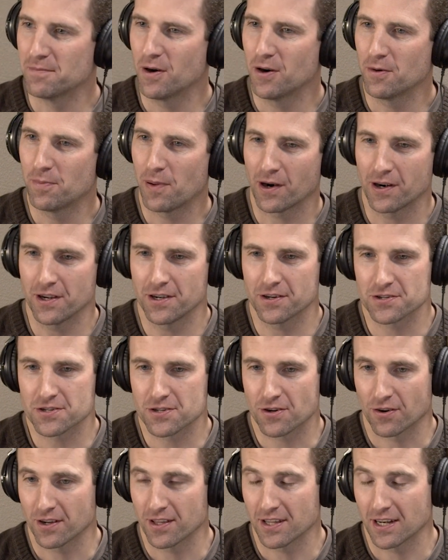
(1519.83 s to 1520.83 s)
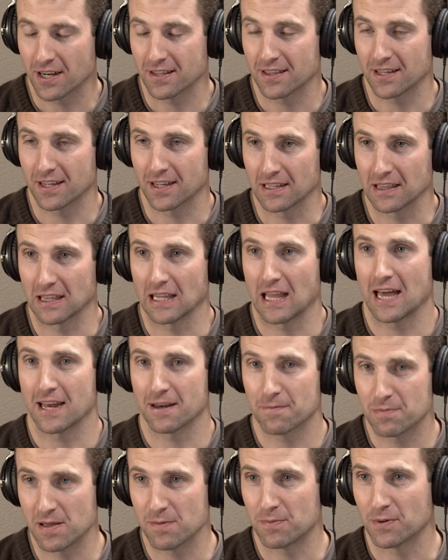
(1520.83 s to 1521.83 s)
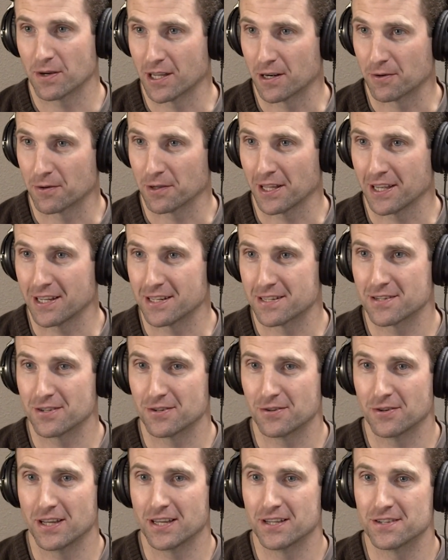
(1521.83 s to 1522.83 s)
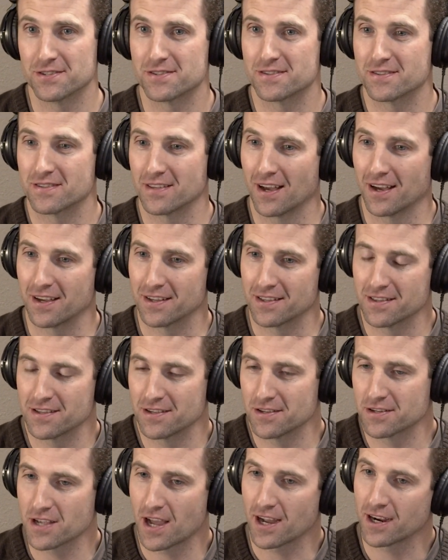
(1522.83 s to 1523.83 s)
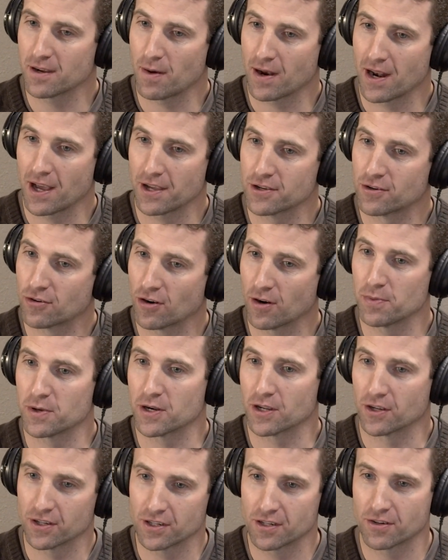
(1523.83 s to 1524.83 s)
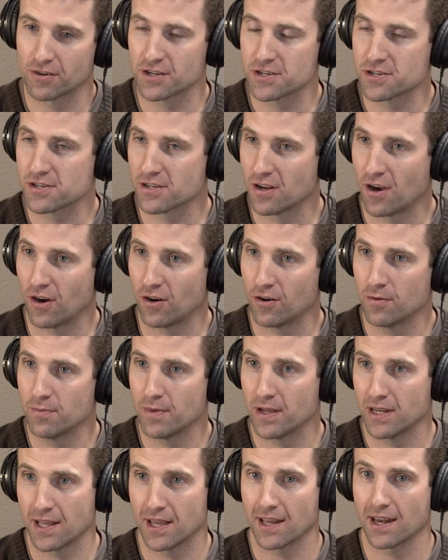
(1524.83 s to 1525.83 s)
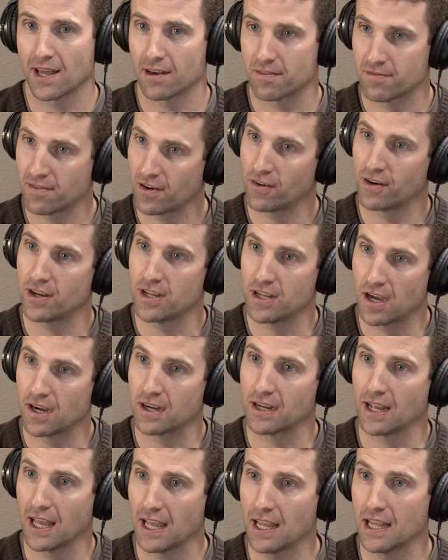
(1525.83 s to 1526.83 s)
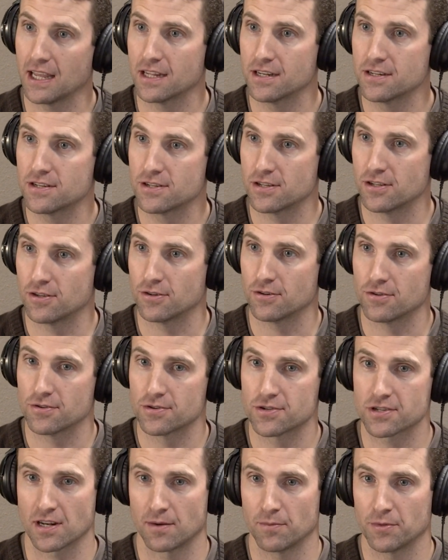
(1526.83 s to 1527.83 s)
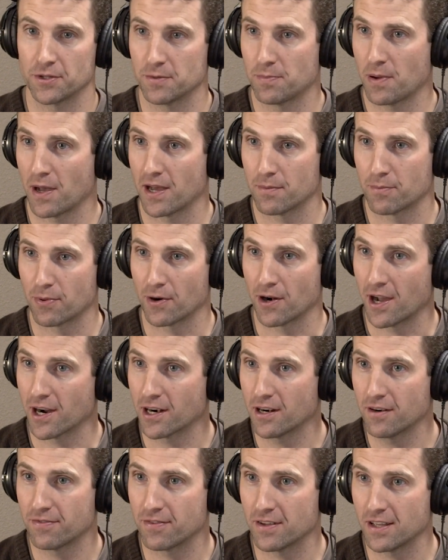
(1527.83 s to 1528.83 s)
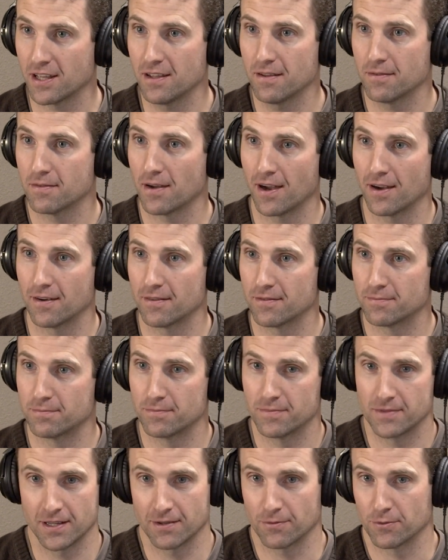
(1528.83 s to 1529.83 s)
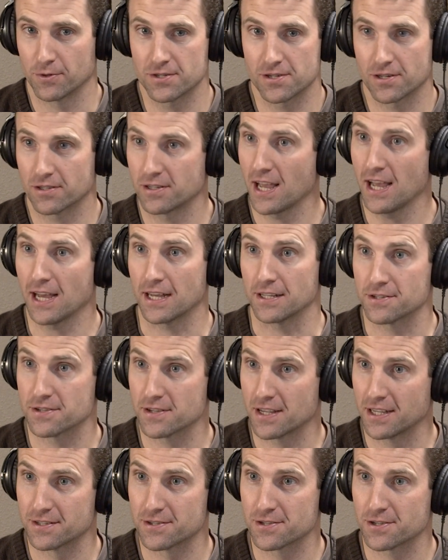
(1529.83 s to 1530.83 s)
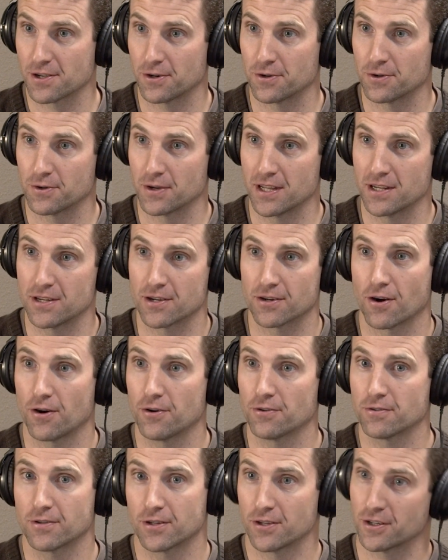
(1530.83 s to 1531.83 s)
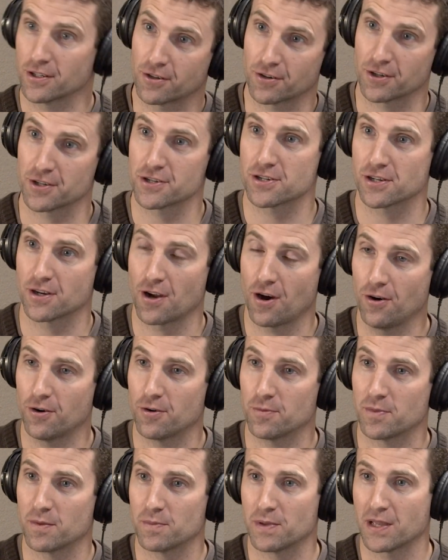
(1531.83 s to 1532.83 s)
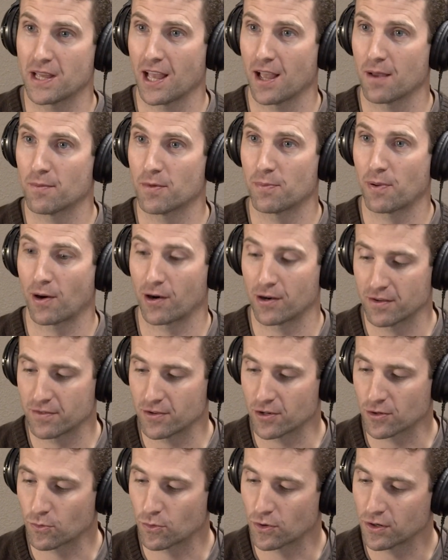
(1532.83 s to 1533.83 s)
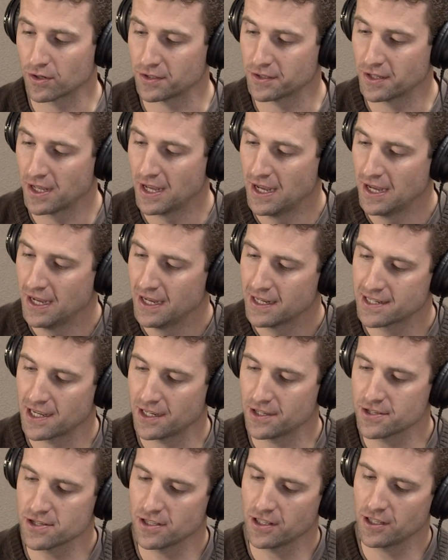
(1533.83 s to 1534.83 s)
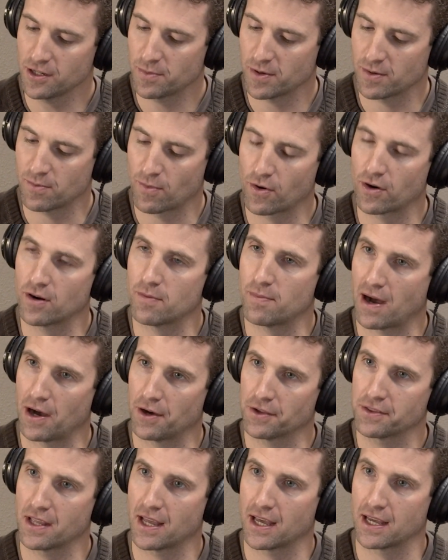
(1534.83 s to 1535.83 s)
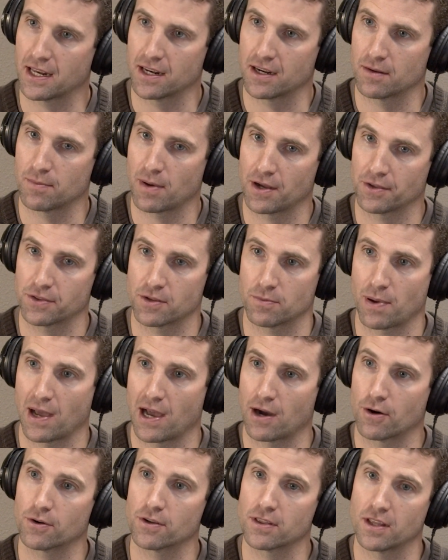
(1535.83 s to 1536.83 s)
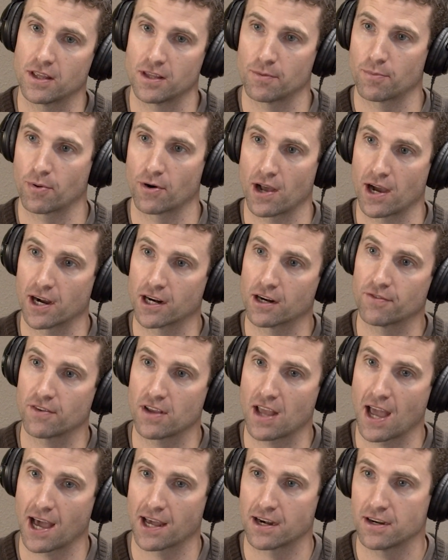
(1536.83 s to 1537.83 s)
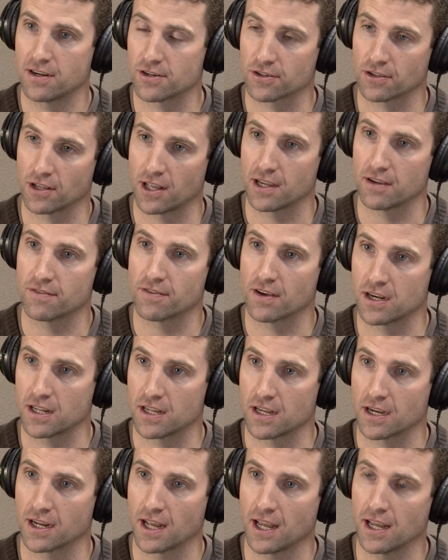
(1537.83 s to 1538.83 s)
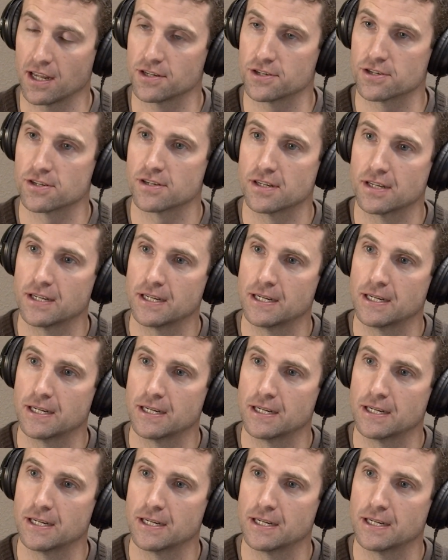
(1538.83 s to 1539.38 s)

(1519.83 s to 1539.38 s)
Mo, part of your story that I think a lot of people can relate to is uh, that you talk about how you grew up in a good Christian home, and yet at a very young age, you stumbled upon pornography uh, that was your dad's. And so, in your own good Christian home, it became a part of your world. Tell us a little bit more about that and about the power then that pornography had in your life at a young age.